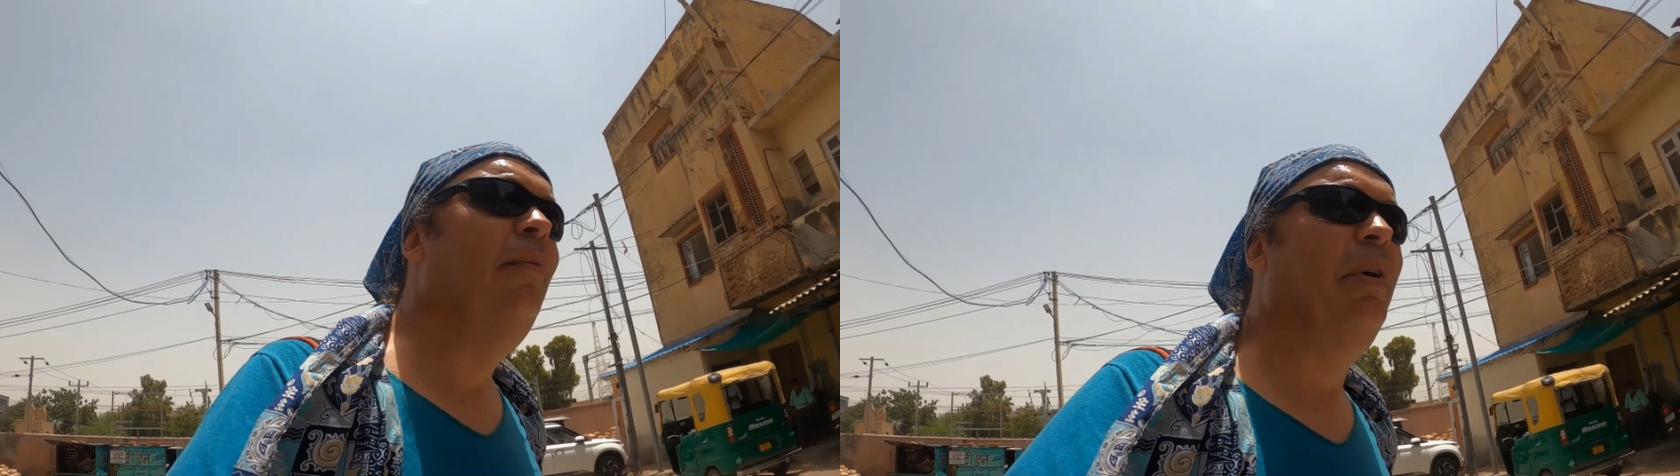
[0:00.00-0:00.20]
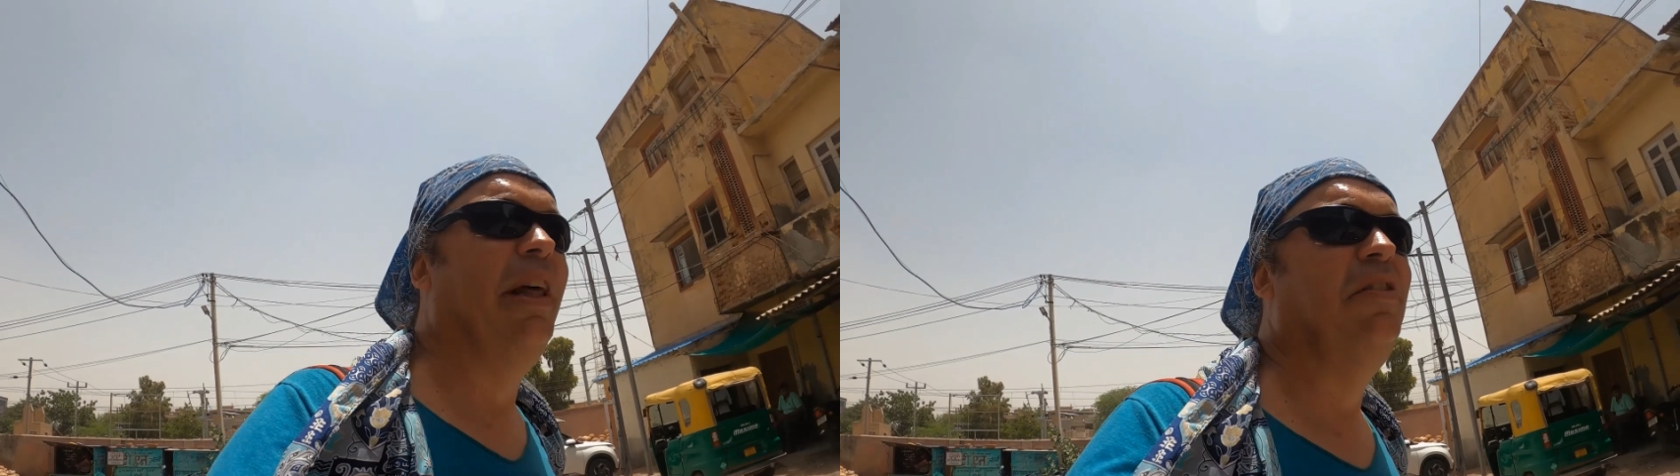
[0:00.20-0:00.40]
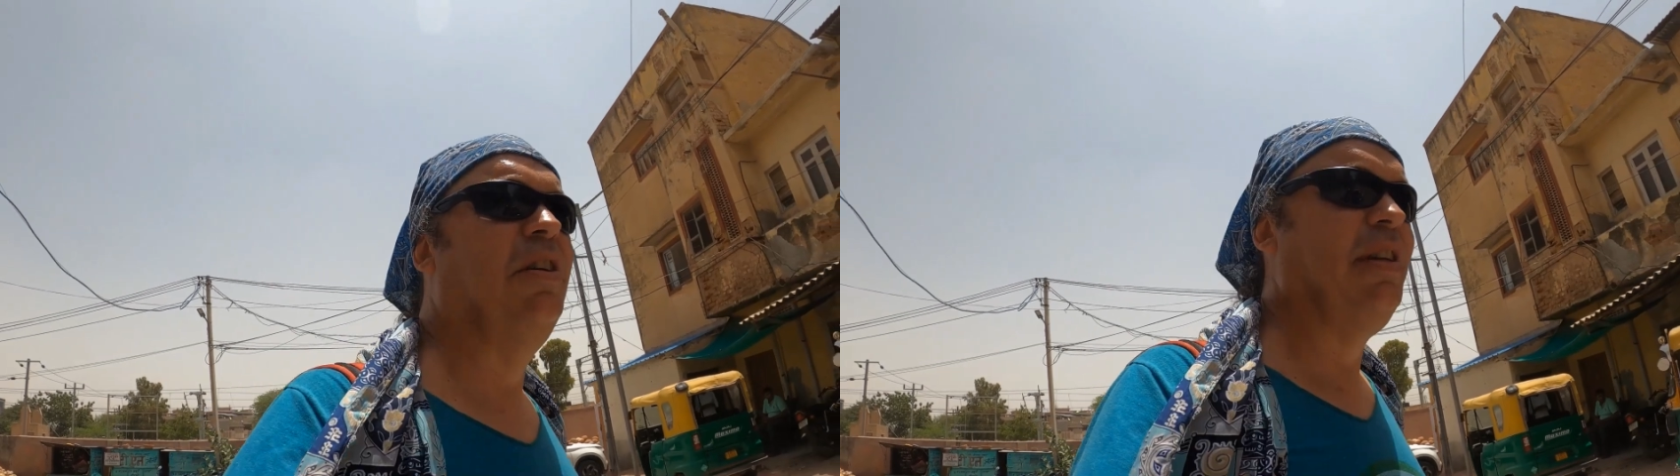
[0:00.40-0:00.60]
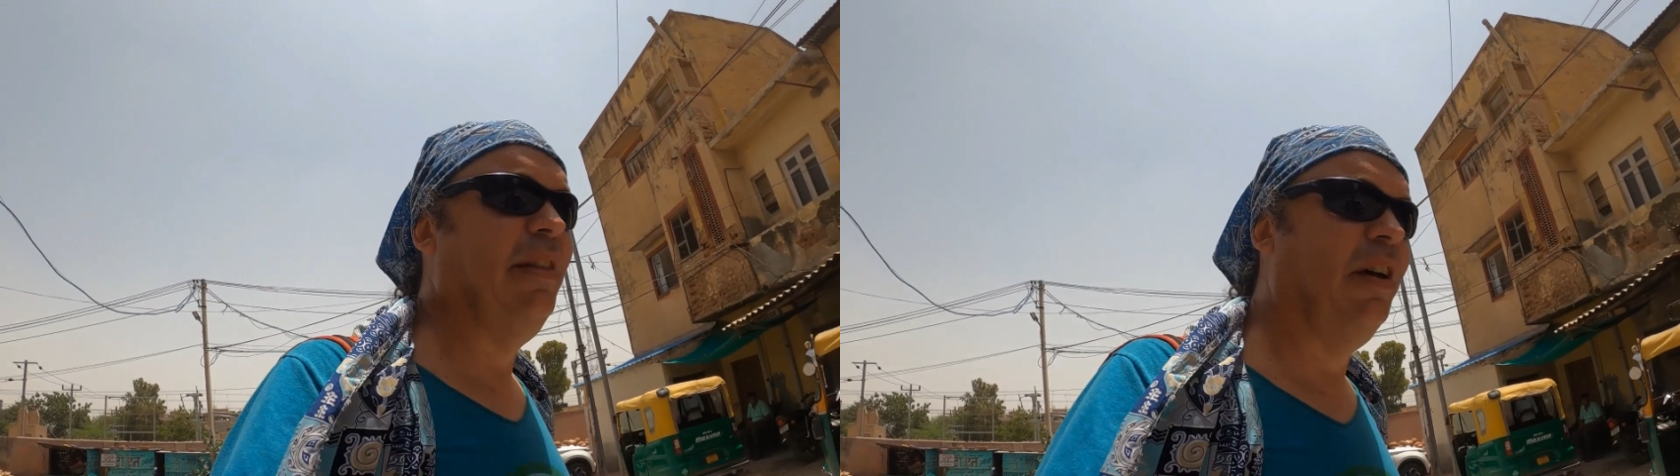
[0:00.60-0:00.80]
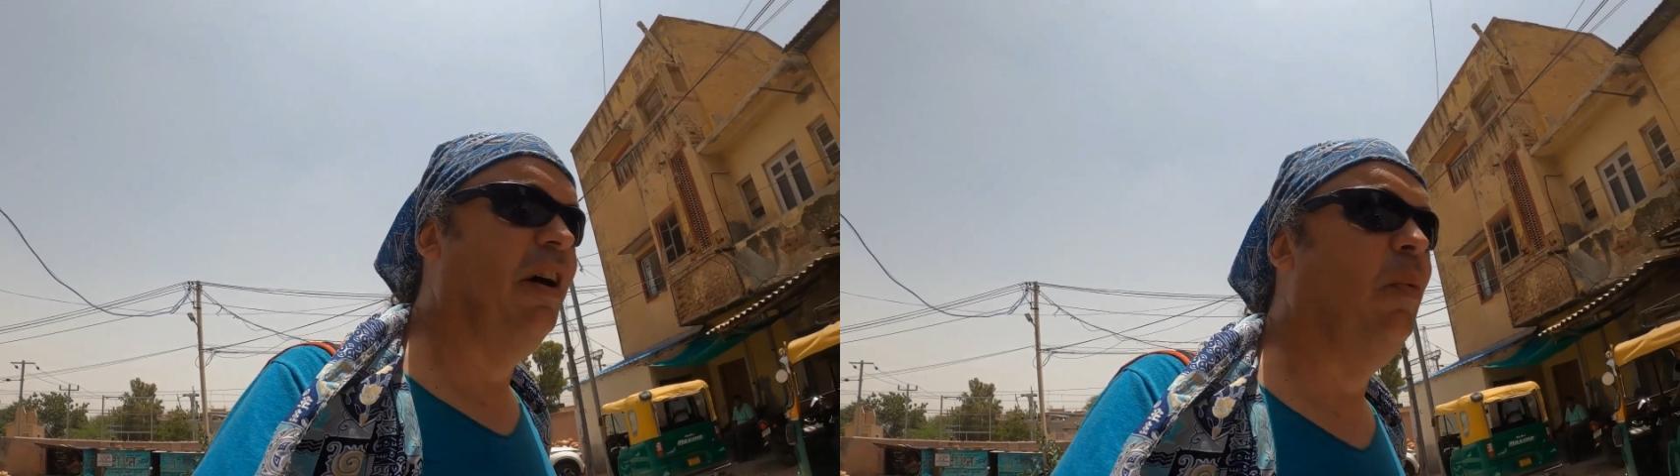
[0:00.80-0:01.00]
But then she
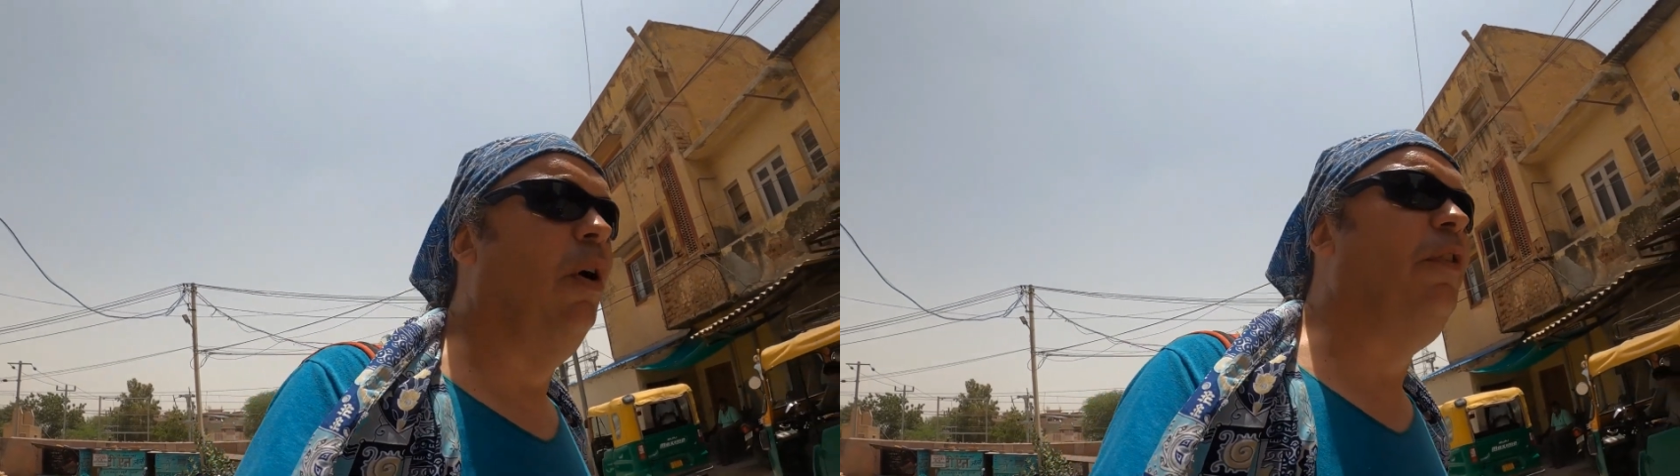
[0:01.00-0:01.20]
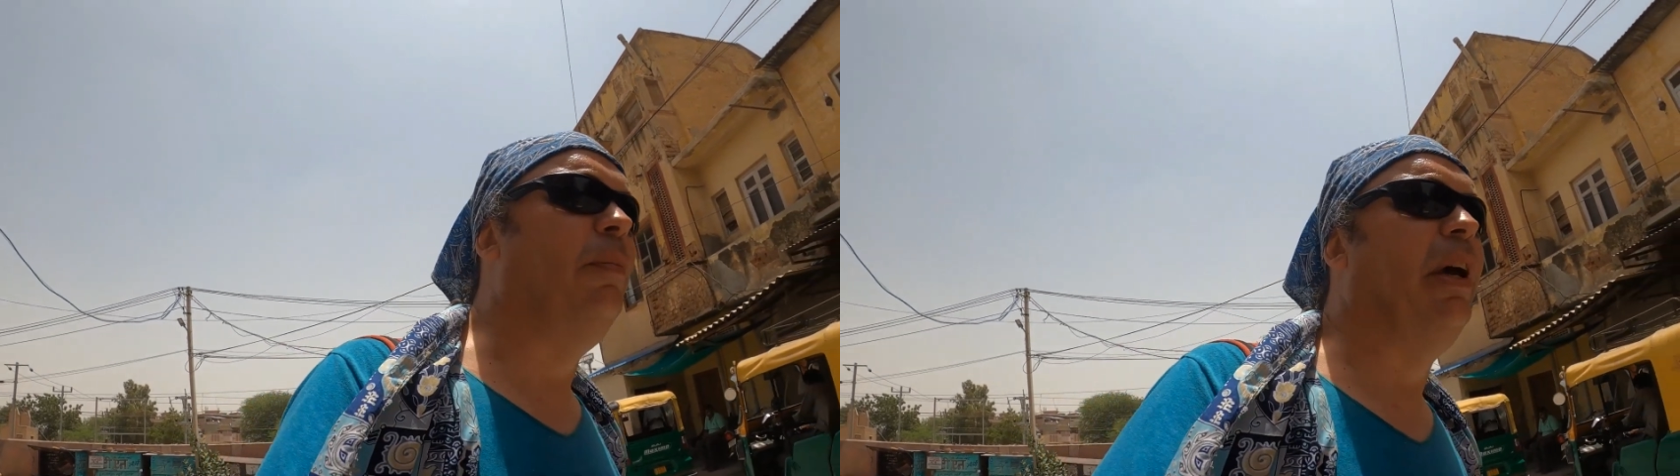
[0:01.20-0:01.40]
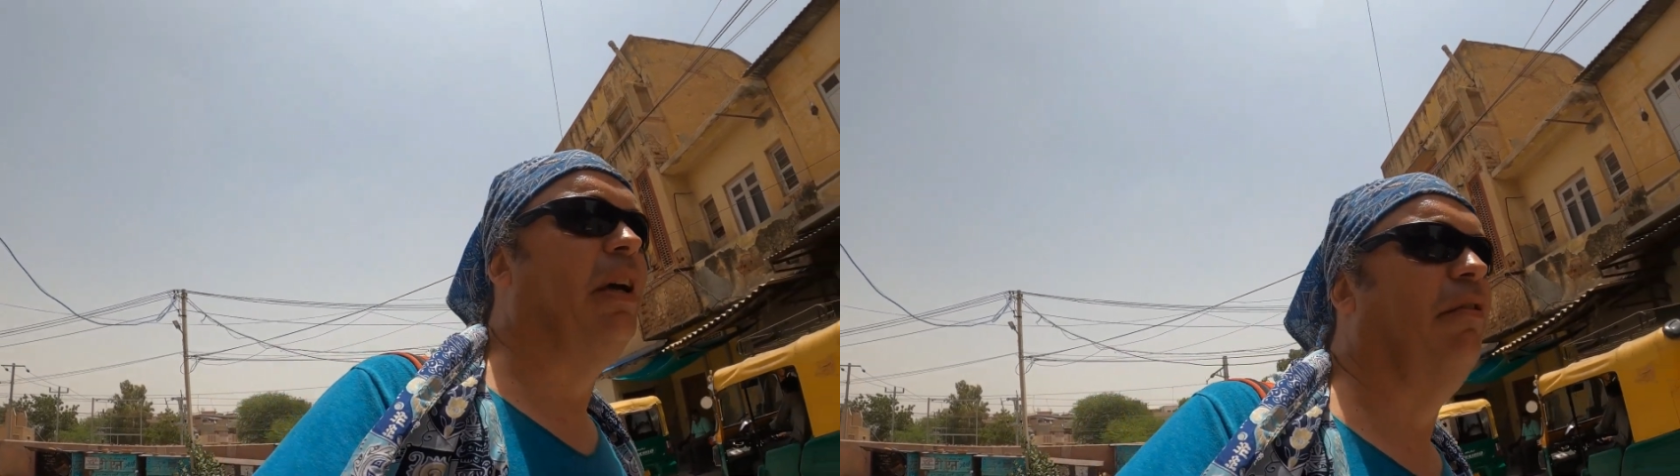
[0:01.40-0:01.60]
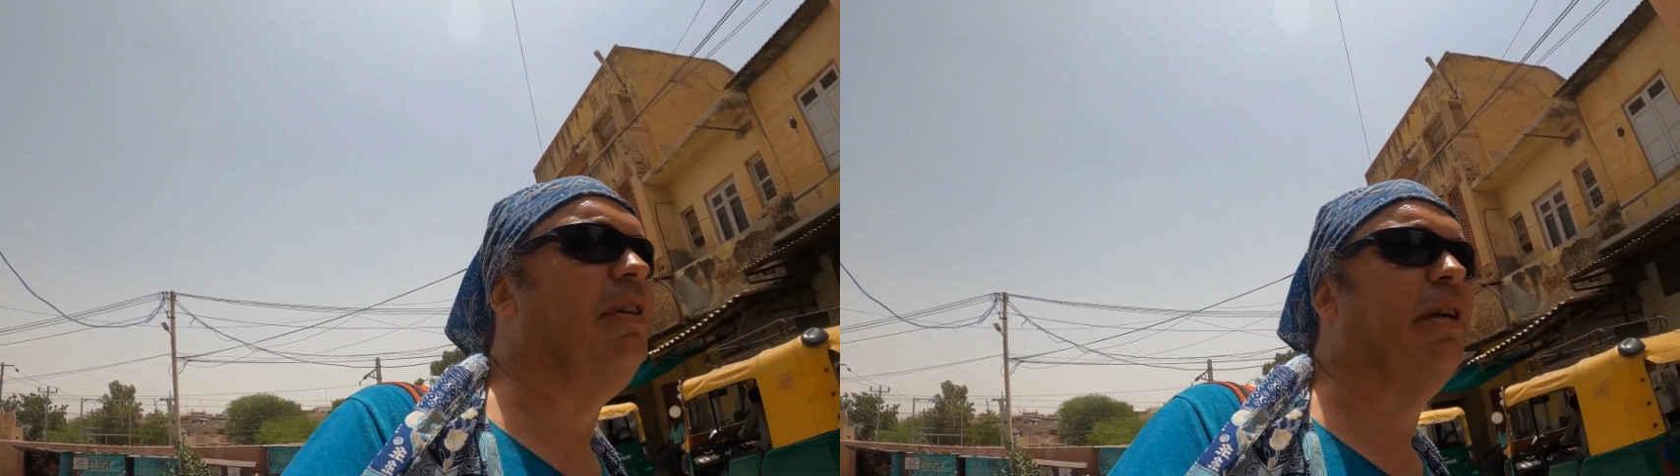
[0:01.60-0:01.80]
said that her waffle maker is